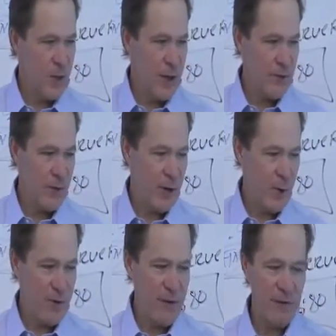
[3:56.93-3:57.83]
And so here
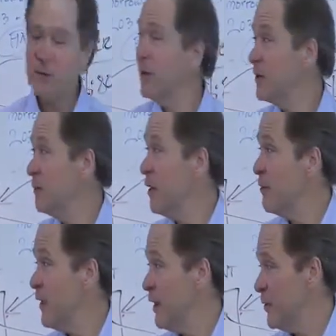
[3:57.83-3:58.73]
we found some XML
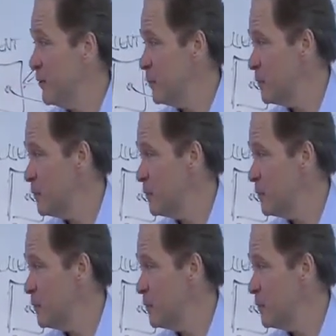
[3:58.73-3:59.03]
files.